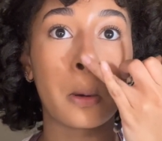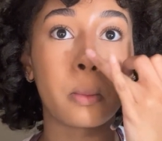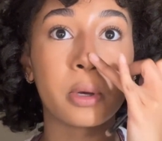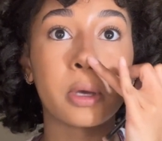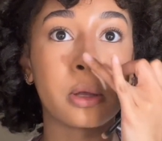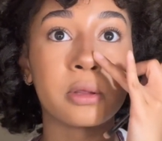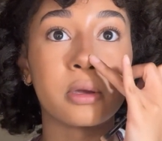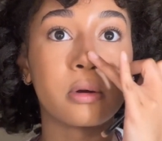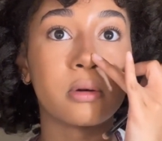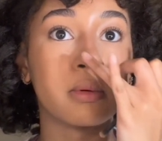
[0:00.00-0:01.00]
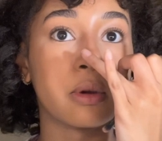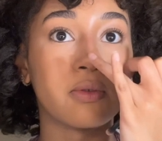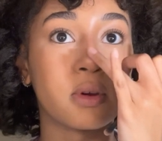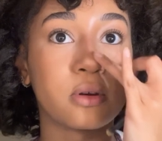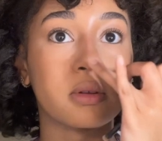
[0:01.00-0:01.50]
But yeah, then I go in with my
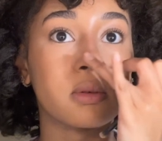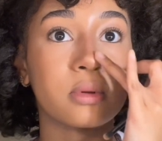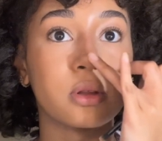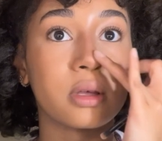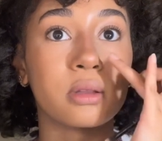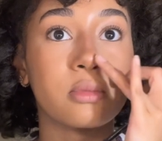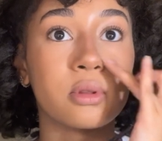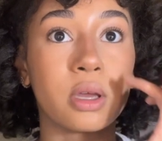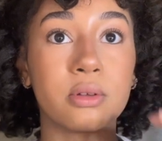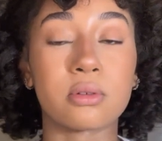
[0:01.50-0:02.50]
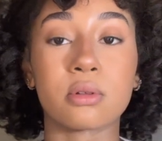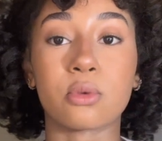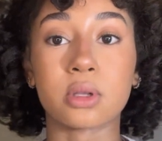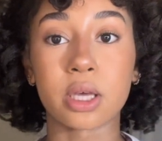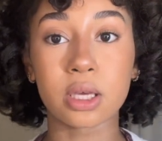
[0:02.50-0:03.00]
finger to really like smooth it out so it's
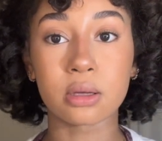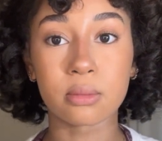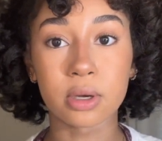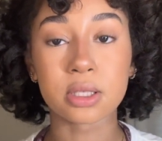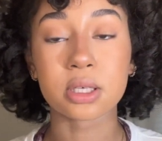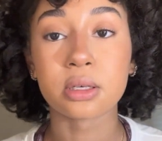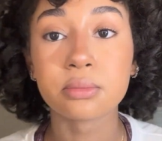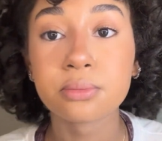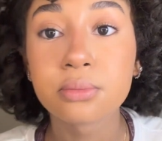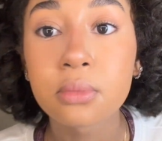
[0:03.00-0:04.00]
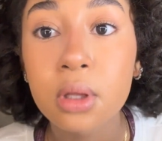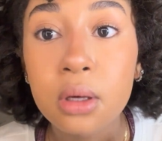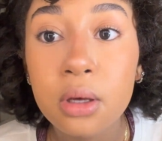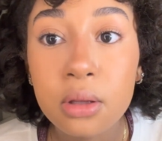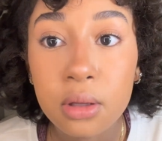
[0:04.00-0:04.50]
more like in my skin.
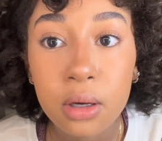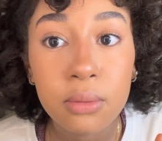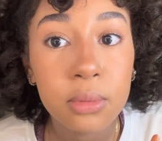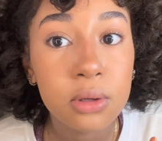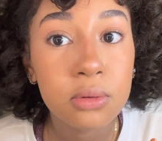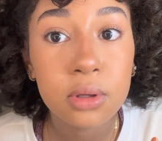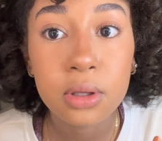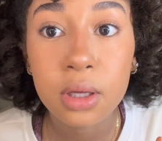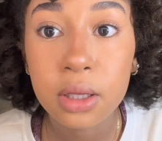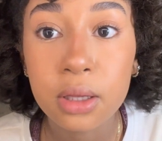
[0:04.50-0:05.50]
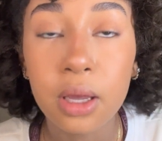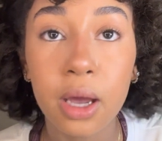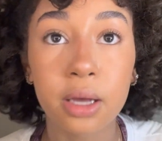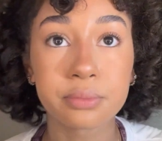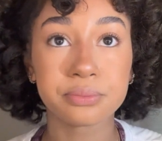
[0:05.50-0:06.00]
So now my nose looks like
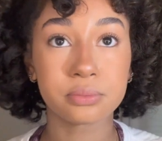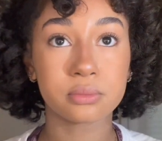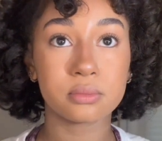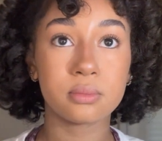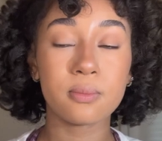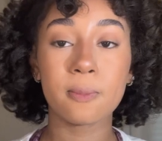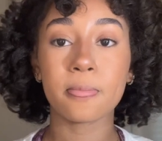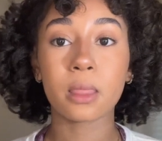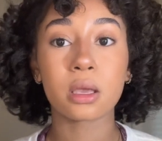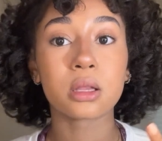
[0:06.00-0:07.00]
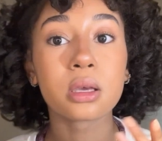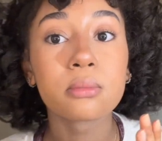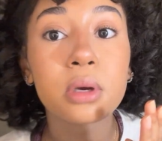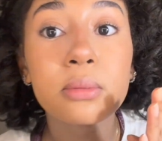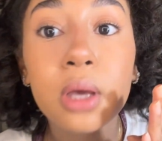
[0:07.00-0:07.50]
that. I like
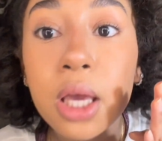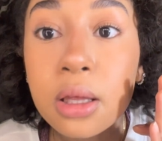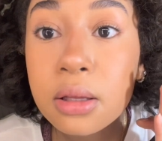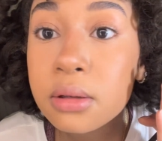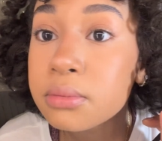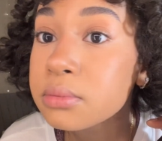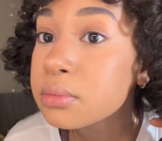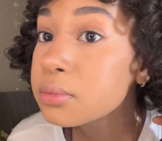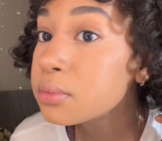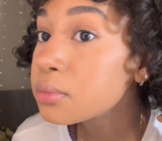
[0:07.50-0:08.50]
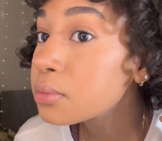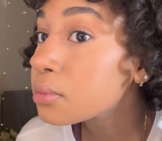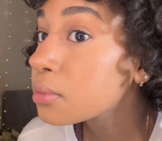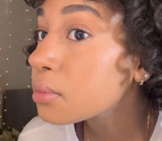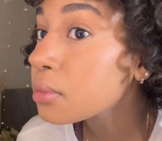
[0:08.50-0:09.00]
my base
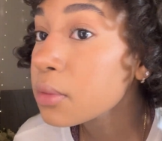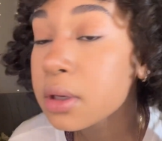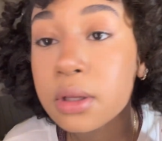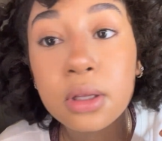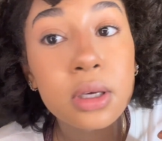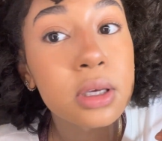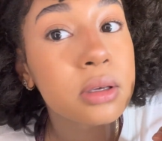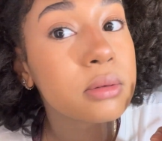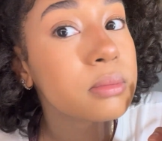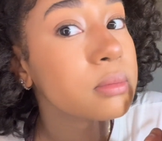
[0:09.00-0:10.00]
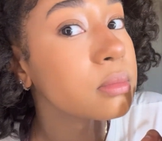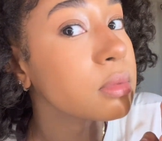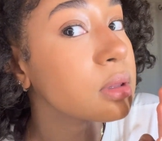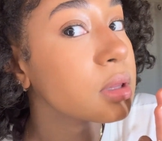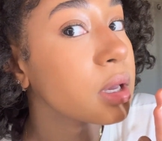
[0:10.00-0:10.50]
looks like
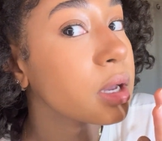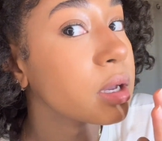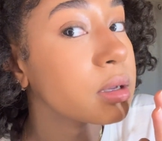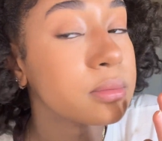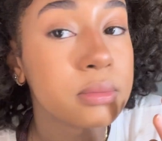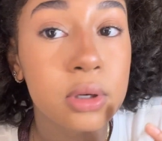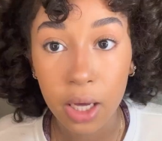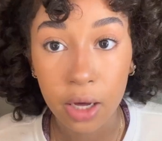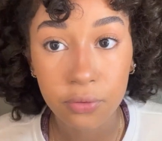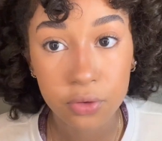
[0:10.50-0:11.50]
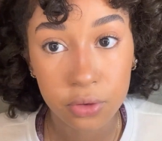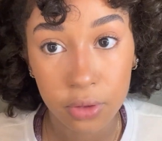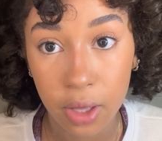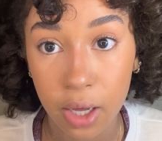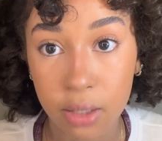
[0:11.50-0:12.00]
that. After
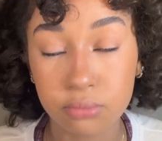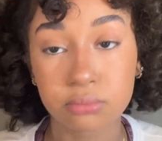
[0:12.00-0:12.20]
that,